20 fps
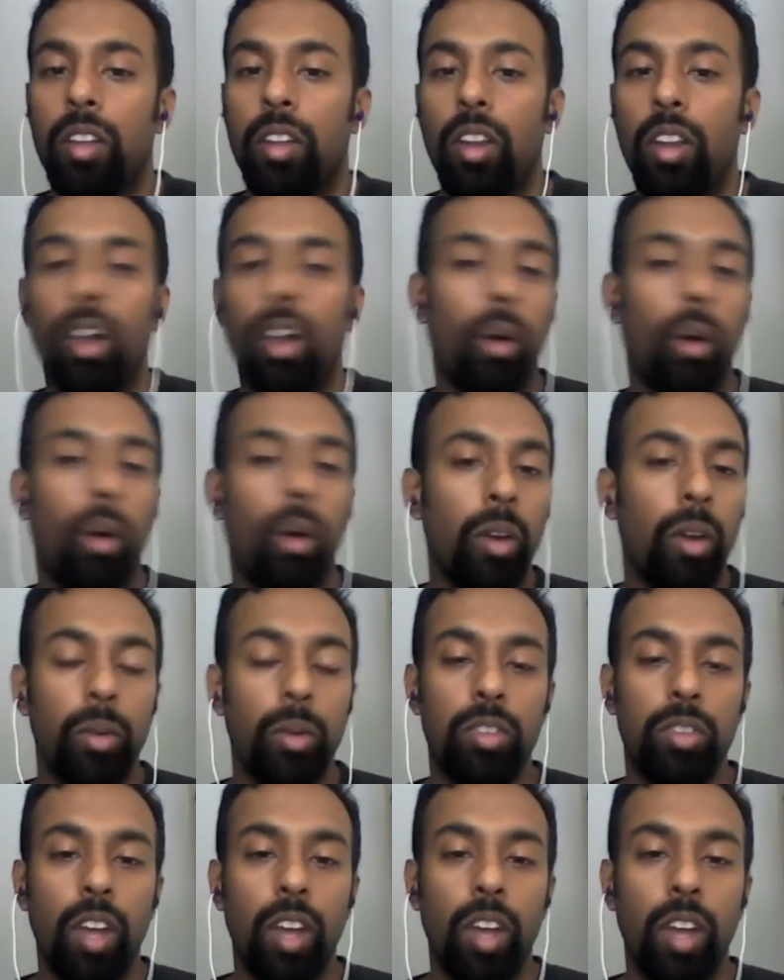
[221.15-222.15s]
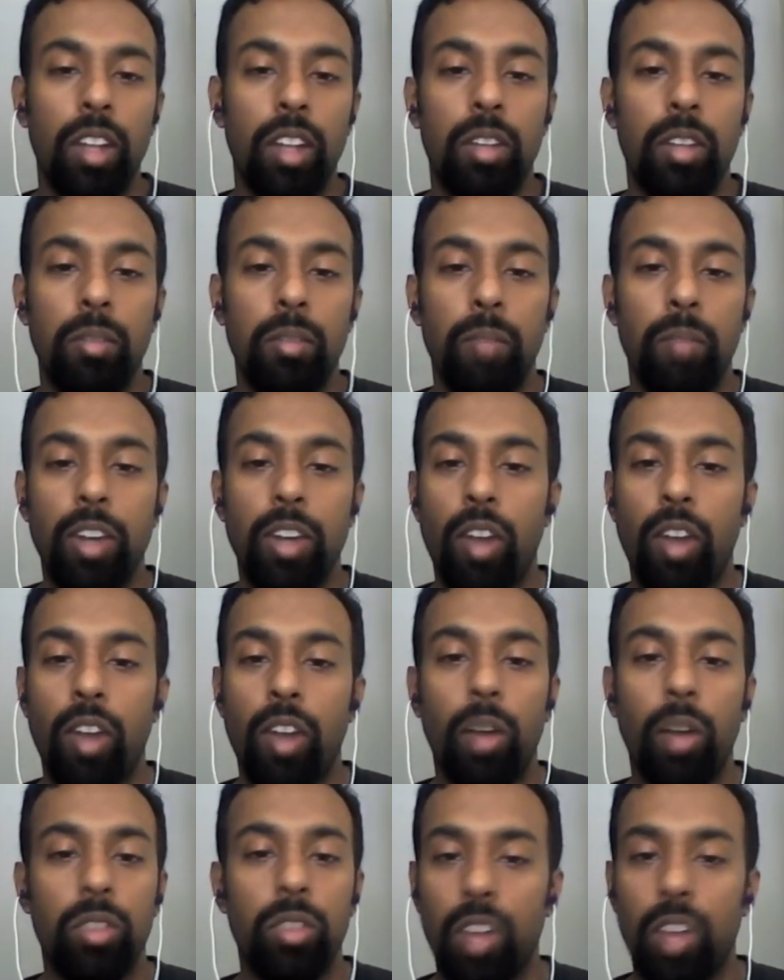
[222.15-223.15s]
No, it was not. My
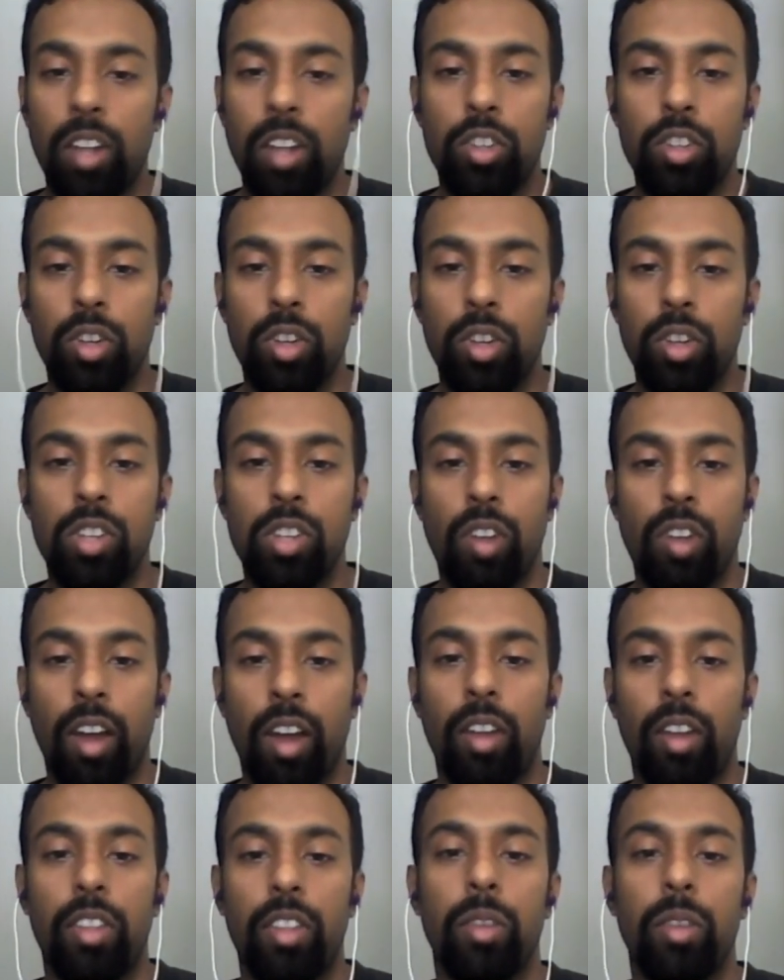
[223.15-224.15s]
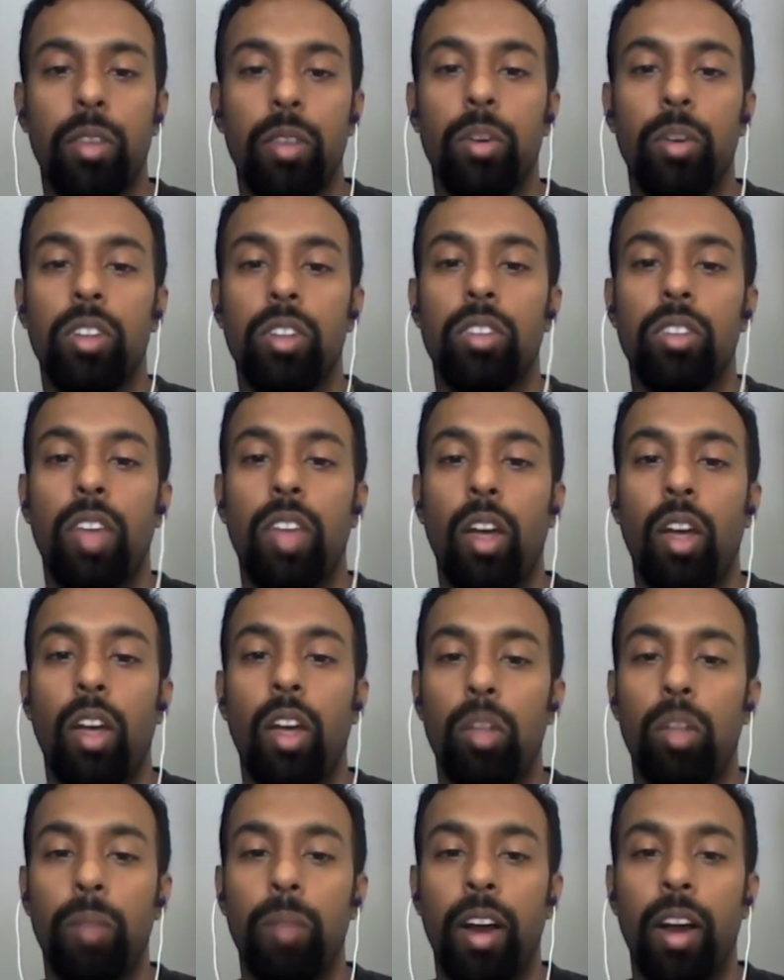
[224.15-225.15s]
trial is not a jury trial. It was
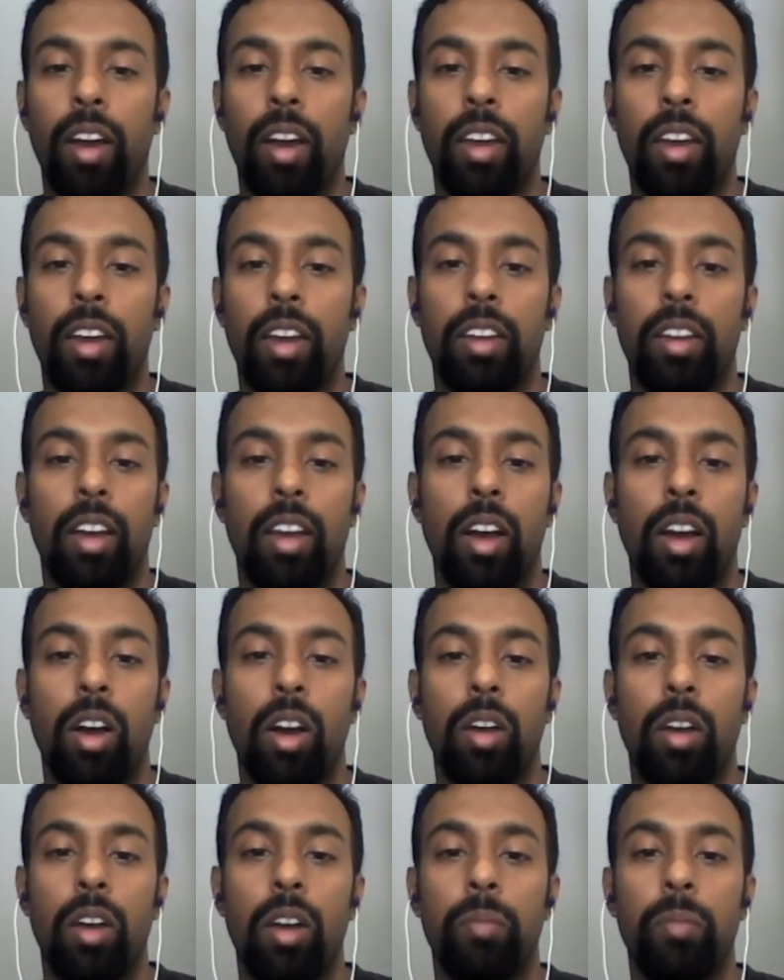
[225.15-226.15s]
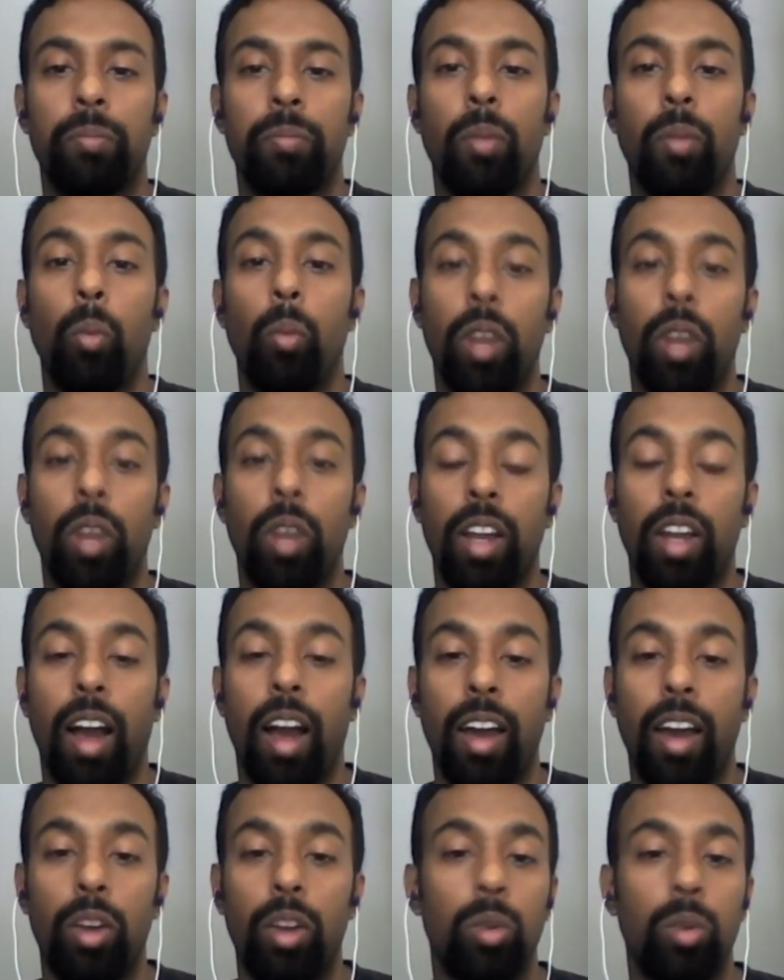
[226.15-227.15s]
held by one
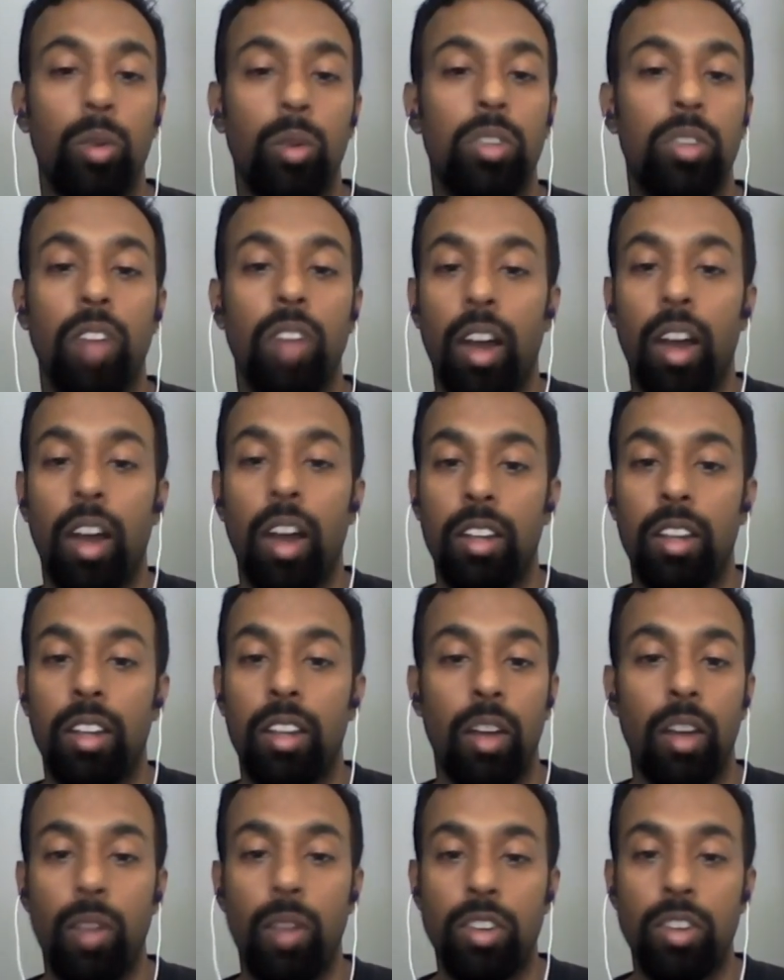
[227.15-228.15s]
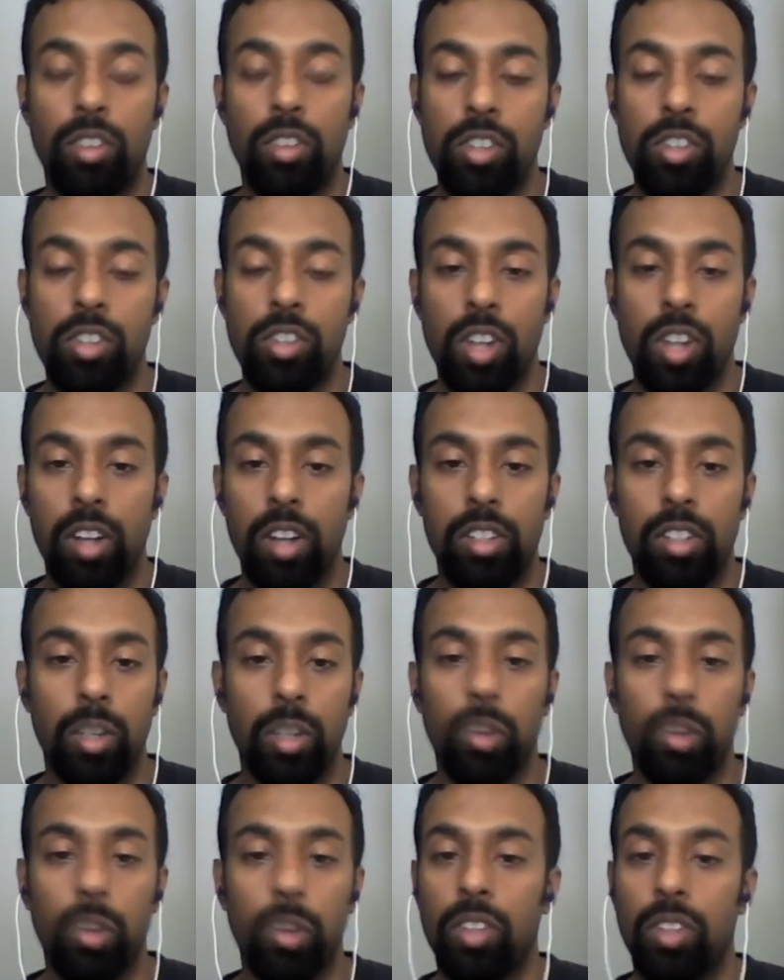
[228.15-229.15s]
guy who was not a registered judge.
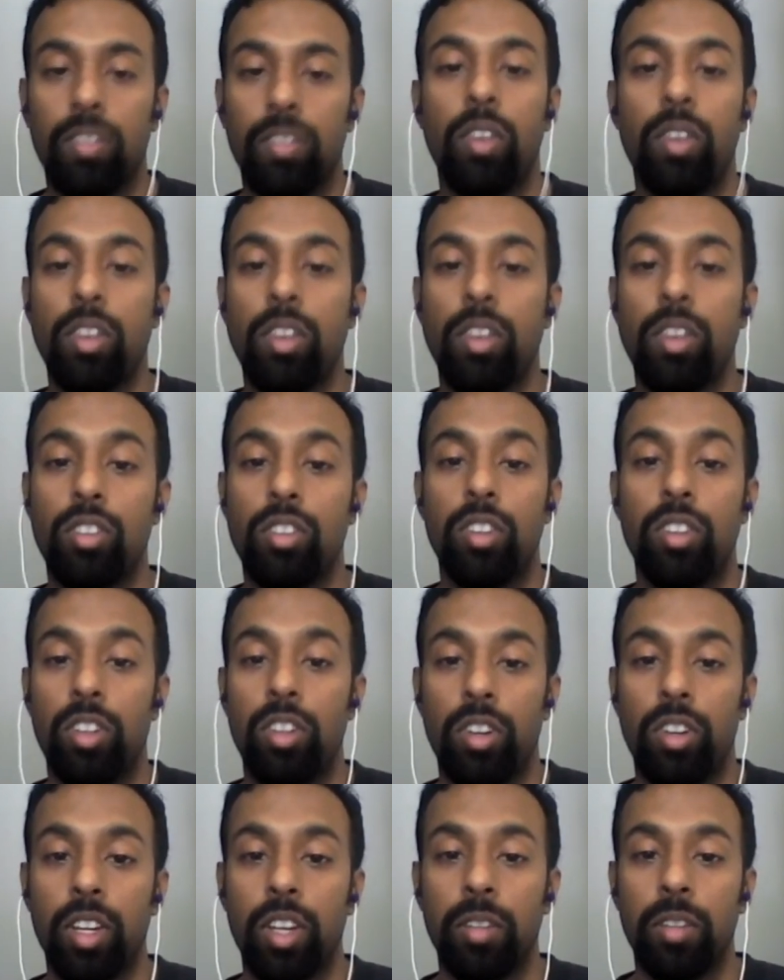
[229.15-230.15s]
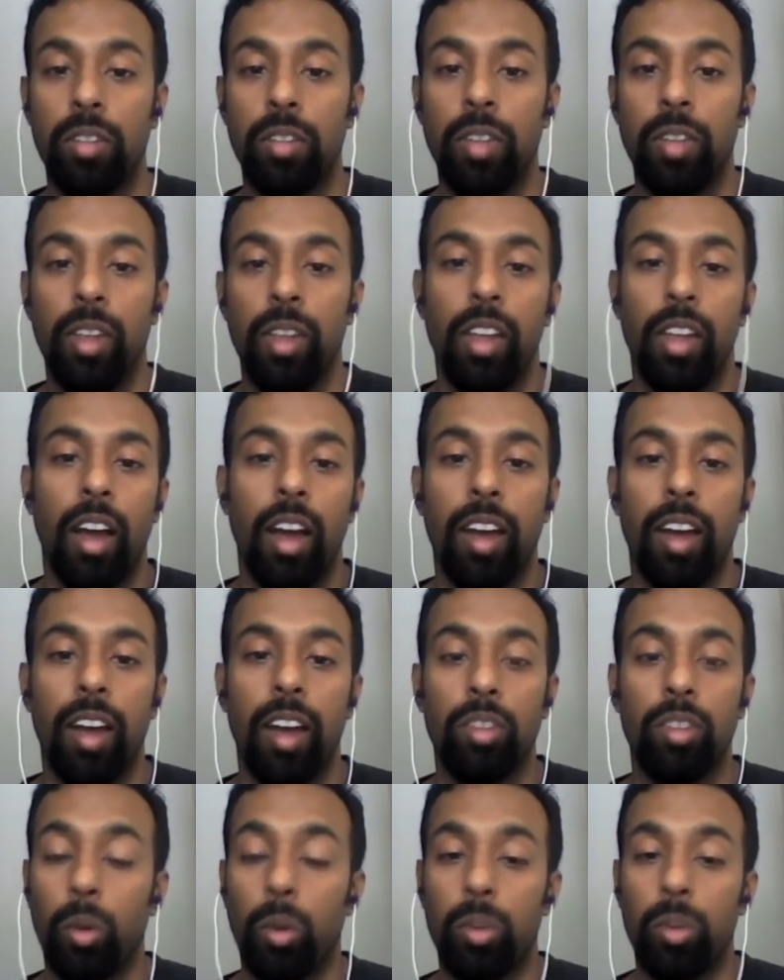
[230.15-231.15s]
He wasn't even a registered attorney.
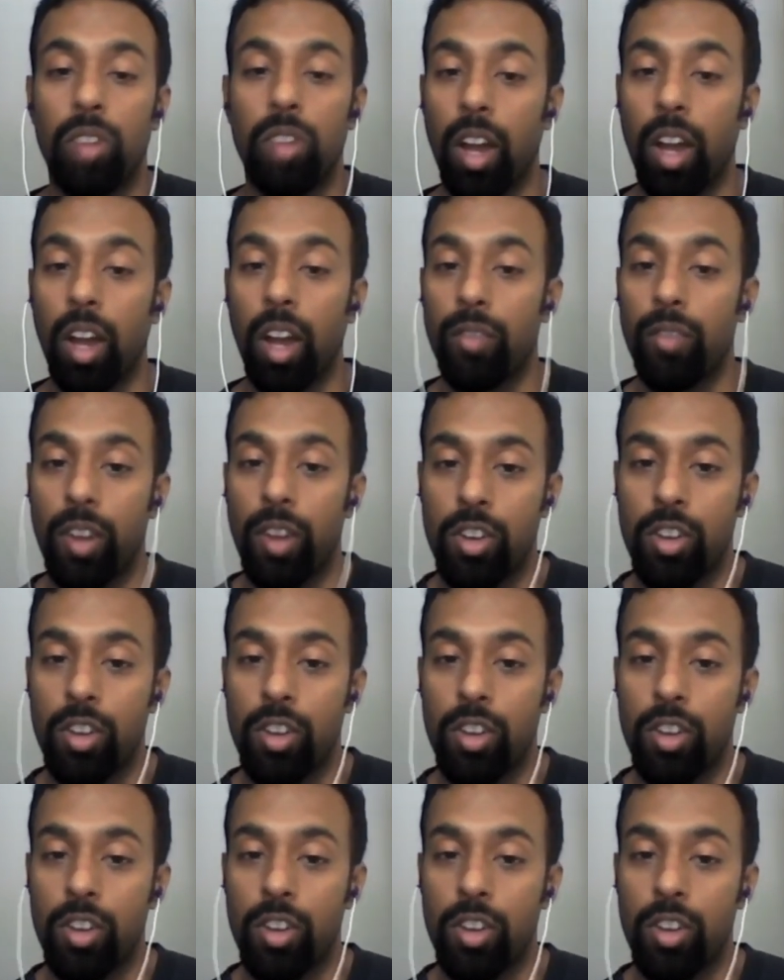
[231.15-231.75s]
So it was not a fair